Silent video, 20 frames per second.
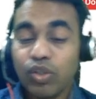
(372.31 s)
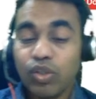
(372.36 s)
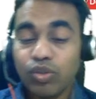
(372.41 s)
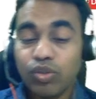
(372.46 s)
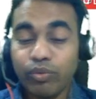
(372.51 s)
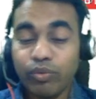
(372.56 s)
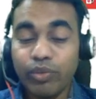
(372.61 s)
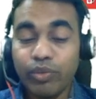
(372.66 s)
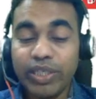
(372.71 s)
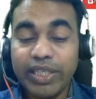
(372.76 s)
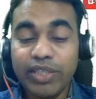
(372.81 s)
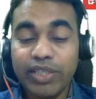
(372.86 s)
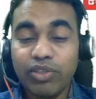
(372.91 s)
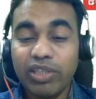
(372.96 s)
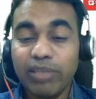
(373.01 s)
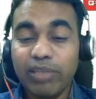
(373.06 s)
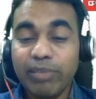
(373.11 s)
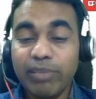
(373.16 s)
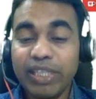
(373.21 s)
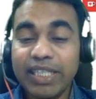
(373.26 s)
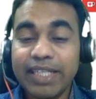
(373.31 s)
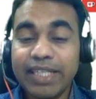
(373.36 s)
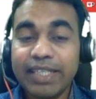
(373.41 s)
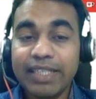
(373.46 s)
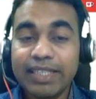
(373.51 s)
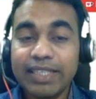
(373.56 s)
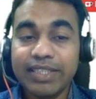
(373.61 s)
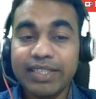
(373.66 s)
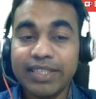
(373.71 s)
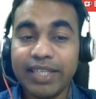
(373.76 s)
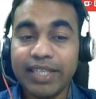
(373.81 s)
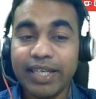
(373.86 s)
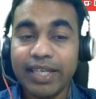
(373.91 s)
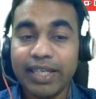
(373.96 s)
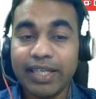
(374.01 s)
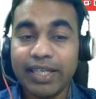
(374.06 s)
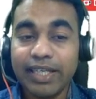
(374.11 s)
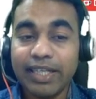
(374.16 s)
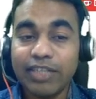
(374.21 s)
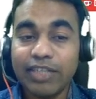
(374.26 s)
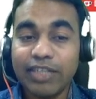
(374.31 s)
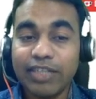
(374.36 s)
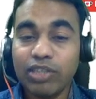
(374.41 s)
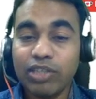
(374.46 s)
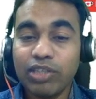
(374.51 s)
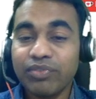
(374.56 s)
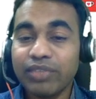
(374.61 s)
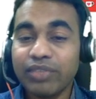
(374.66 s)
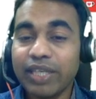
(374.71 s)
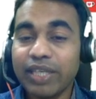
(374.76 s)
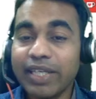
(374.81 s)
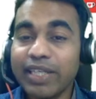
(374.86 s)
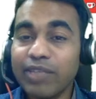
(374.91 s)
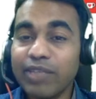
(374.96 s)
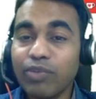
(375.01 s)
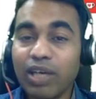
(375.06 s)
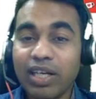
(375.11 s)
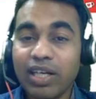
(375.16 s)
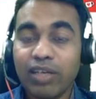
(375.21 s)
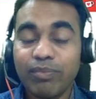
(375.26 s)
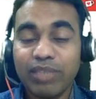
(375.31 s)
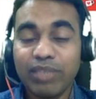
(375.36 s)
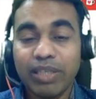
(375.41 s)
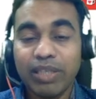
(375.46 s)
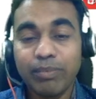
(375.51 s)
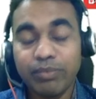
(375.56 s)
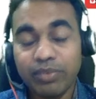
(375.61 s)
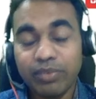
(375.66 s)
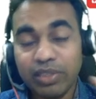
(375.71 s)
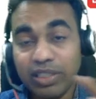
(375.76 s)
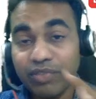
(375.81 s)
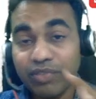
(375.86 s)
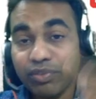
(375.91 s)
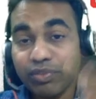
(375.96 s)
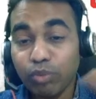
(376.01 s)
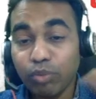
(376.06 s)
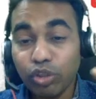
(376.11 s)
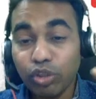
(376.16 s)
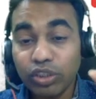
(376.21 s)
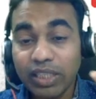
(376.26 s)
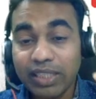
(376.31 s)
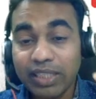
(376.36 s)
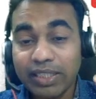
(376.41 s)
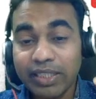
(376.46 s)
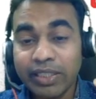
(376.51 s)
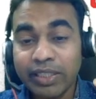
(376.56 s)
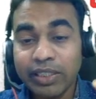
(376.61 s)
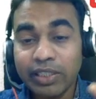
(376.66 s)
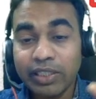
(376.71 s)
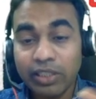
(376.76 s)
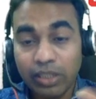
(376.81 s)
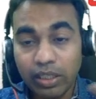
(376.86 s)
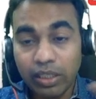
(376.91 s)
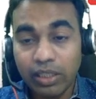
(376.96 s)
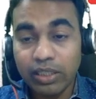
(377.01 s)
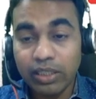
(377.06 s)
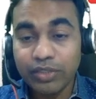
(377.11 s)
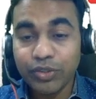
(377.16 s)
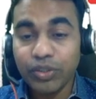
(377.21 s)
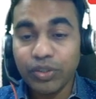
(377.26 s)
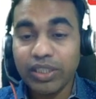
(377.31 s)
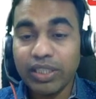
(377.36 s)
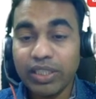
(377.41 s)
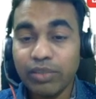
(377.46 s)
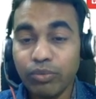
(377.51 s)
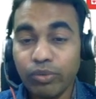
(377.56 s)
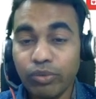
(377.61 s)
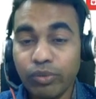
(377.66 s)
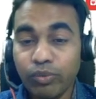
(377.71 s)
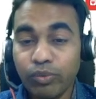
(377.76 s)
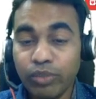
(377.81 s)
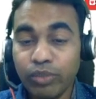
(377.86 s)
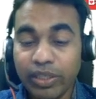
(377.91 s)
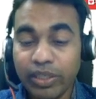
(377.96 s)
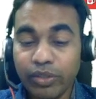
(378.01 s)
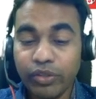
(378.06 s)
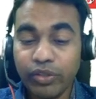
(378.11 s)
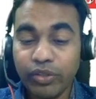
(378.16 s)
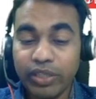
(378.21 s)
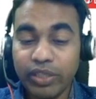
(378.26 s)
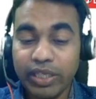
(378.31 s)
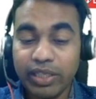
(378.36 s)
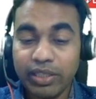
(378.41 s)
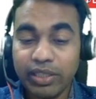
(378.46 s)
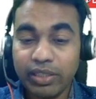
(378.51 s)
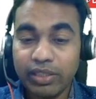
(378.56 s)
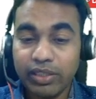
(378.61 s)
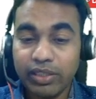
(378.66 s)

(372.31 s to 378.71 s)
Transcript: So we need to immediately check, right? So if any one of them, if both are the null, so then we are good and